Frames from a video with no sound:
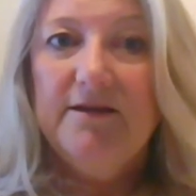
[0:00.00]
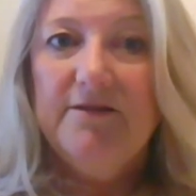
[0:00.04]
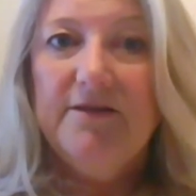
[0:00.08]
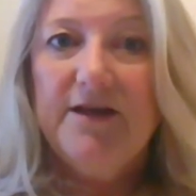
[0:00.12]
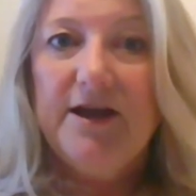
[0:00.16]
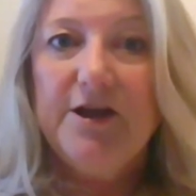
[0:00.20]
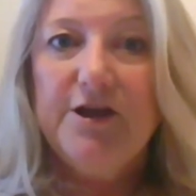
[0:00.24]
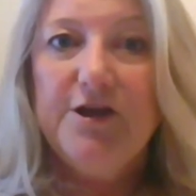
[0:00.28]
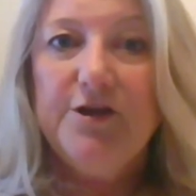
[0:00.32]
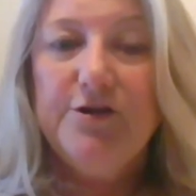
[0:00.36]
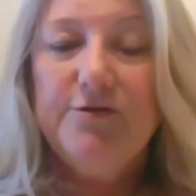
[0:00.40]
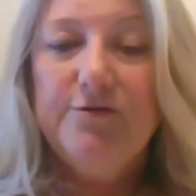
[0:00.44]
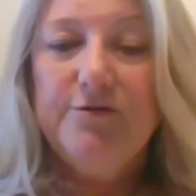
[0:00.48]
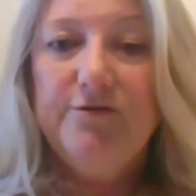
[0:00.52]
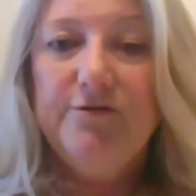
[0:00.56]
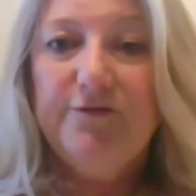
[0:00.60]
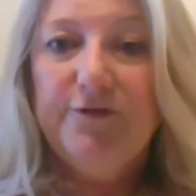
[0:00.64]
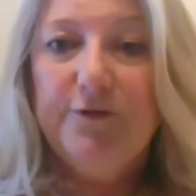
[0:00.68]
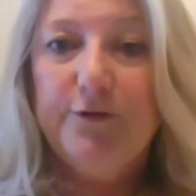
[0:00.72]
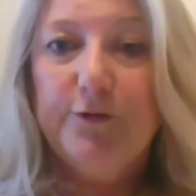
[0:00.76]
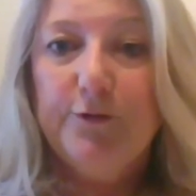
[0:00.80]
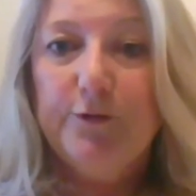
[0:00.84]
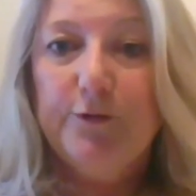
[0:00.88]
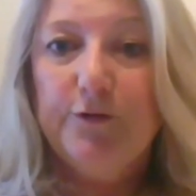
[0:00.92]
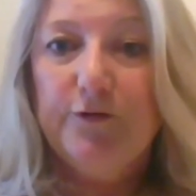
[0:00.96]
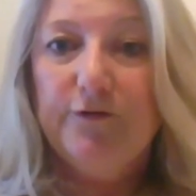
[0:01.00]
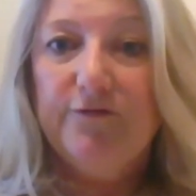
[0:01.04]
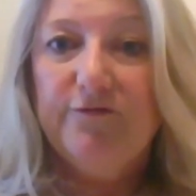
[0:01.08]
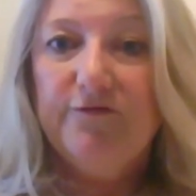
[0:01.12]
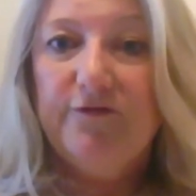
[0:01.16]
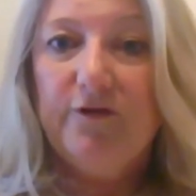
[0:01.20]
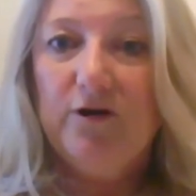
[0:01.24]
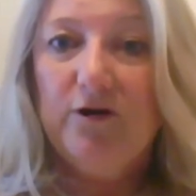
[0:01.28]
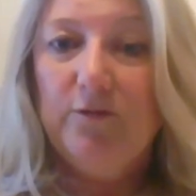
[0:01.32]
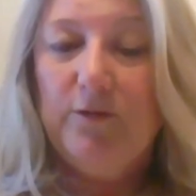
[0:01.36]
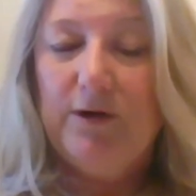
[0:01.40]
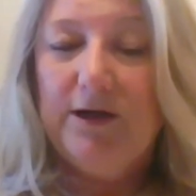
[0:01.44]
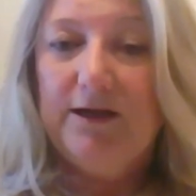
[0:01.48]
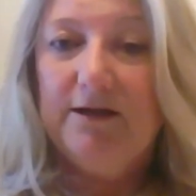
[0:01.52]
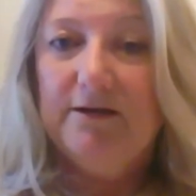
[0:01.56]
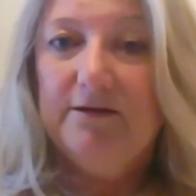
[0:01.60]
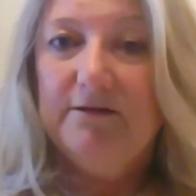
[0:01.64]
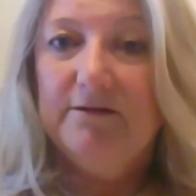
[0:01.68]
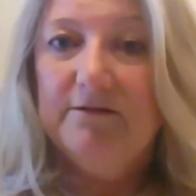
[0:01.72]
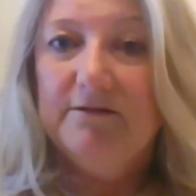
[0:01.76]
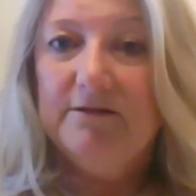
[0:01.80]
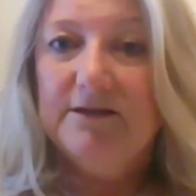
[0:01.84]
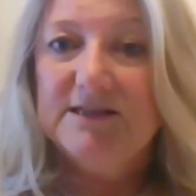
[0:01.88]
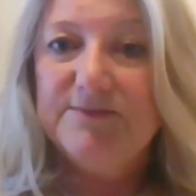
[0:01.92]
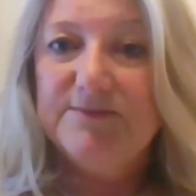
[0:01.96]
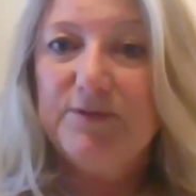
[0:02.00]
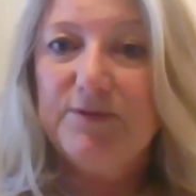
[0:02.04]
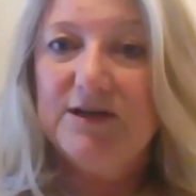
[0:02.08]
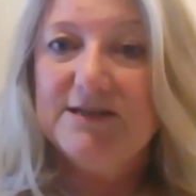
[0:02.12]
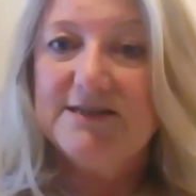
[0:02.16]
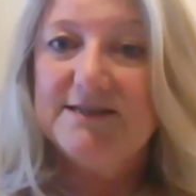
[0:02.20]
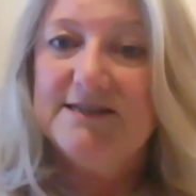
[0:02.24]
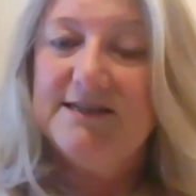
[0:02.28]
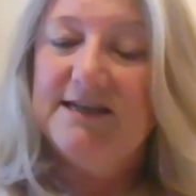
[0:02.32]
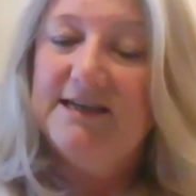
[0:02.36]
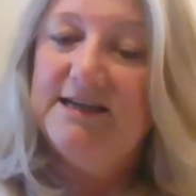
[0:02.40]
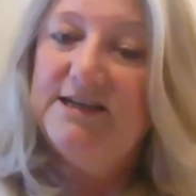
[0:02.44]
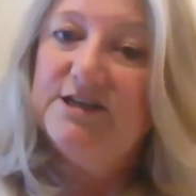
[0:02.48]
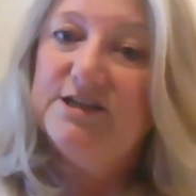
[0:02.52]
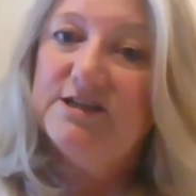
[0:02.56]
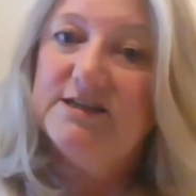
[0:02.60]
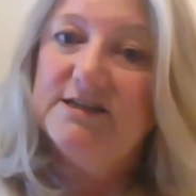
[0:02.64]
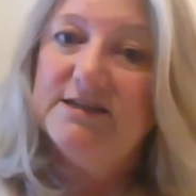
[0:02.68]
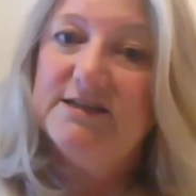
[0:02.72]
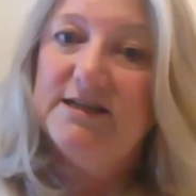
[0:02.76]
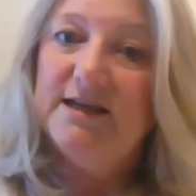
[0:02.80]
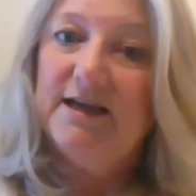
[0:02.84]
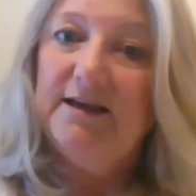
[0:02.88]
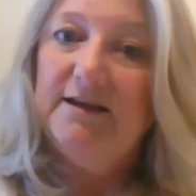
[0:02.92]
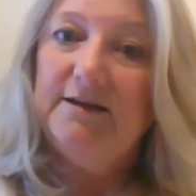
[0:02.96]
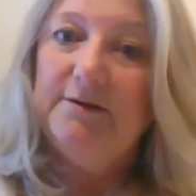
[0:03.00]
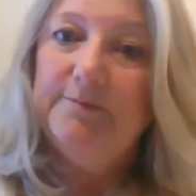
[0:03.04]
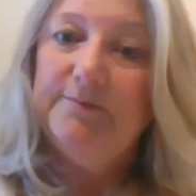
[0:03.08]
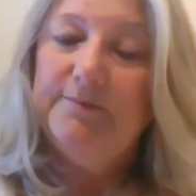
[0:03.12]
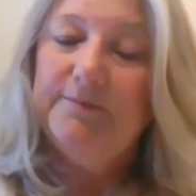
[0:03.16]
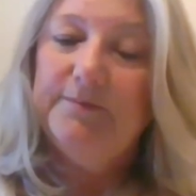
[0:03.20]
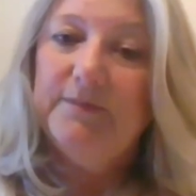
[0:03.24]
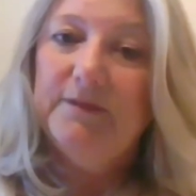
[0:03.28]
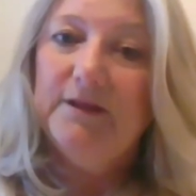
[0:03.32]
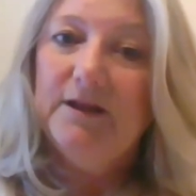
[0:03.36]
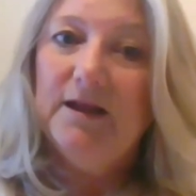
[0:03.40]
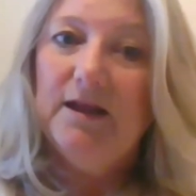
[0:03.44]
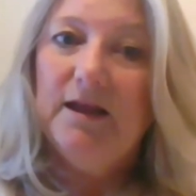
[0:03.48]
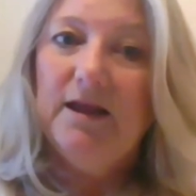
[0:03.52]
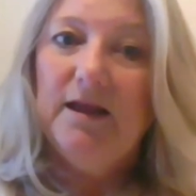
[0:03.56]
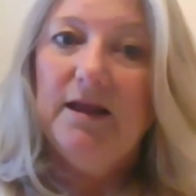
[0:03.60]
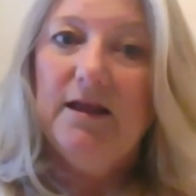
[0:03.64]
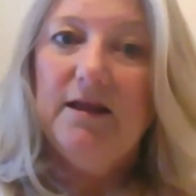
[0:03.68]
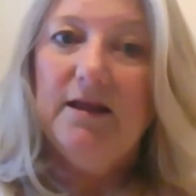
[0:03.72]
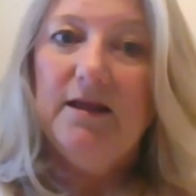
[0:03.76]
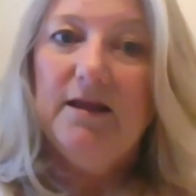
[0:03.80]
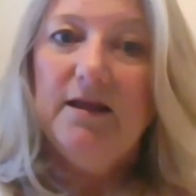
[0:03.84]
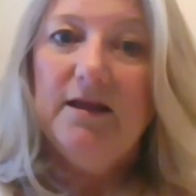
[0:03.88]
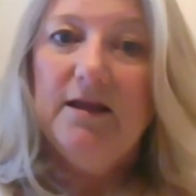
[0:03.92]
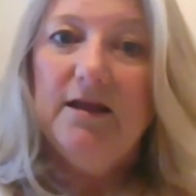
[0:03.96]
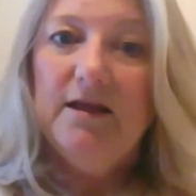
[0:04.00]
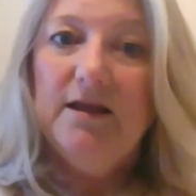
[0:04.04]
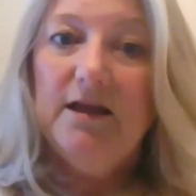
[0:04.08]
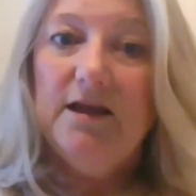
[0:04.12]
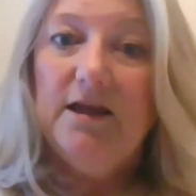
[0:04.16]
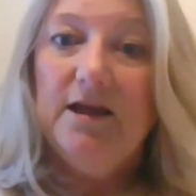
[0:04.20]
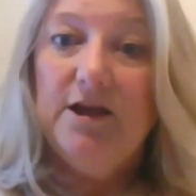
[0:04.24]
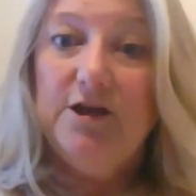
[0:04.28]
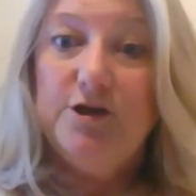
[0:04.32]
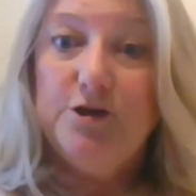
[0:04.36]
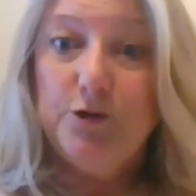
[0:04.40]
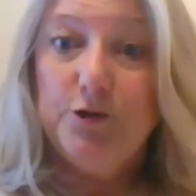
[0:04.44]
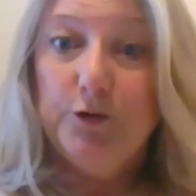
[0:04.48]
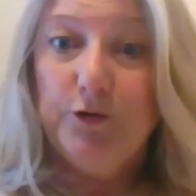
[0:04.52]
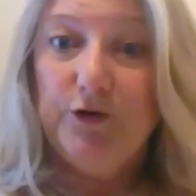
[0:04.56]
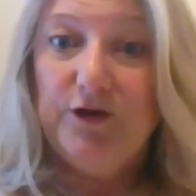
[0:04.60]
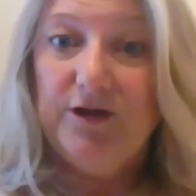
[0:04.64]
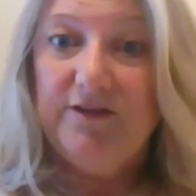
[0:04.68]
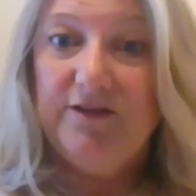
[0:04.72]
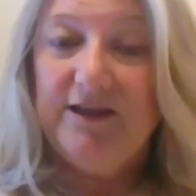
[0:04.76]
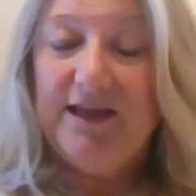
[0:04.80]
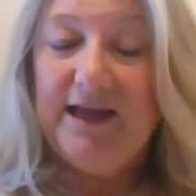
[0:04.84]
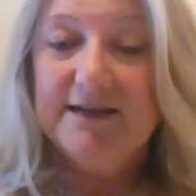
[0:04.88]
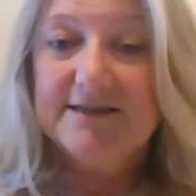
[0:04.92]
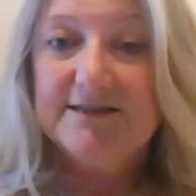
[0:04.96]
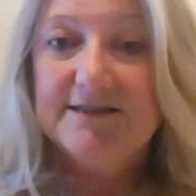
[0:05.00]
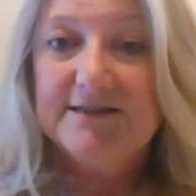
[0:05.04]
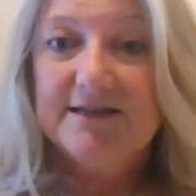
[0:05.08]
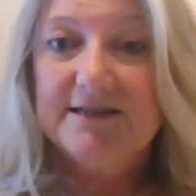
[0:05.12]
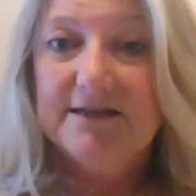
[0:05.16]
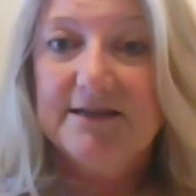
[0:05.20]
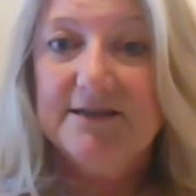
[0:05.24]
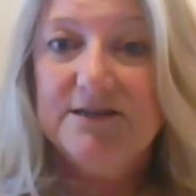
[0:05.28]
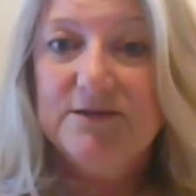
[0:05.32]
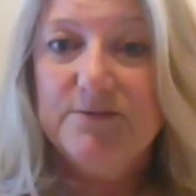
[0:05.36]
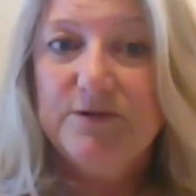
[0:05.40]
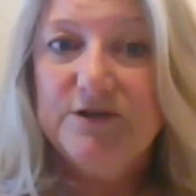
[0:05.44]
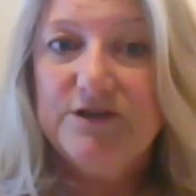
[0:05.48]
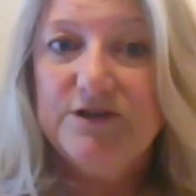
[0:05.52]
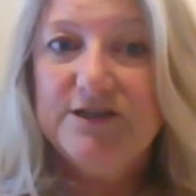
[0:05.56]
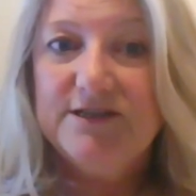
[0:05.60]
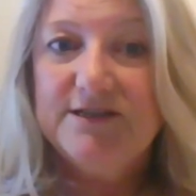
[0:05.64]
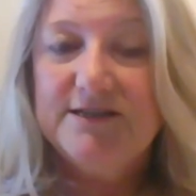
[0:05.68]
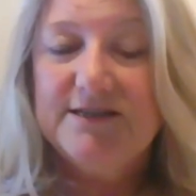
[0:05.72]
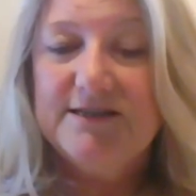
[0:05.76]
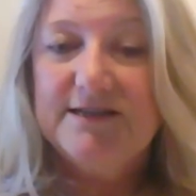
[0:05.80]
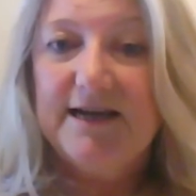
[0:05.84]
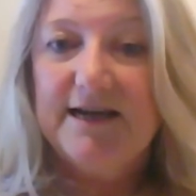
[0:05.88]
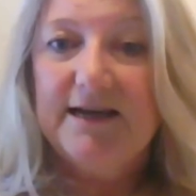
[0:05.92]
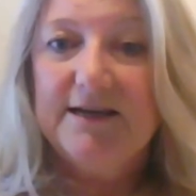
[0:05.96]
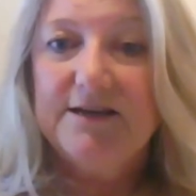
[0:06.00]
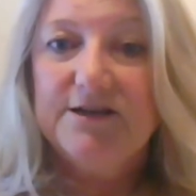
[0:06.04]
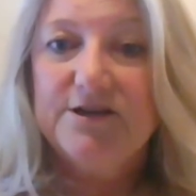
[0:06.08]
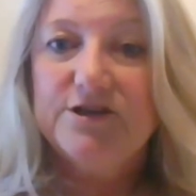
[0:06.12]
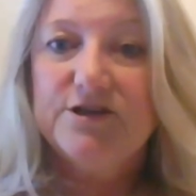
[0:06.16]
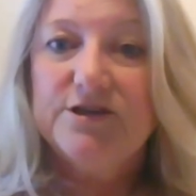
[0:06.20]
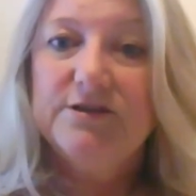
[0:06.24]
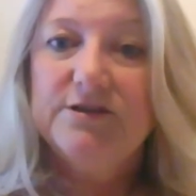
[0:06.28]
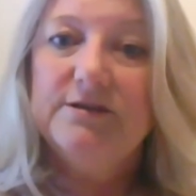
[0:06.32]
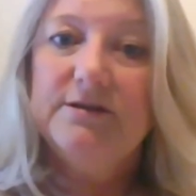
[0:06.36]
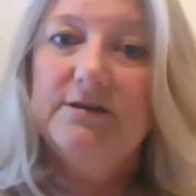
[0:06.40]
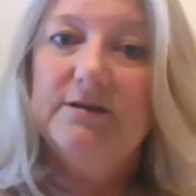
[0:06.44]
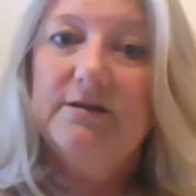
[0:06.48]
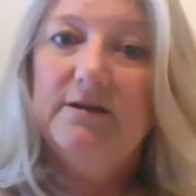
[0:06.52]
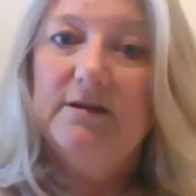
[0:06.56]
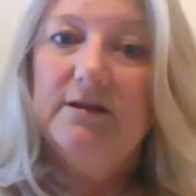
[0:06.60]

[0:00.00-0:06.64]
Thank you for following this presentation today. Enjoy the exercise which is attached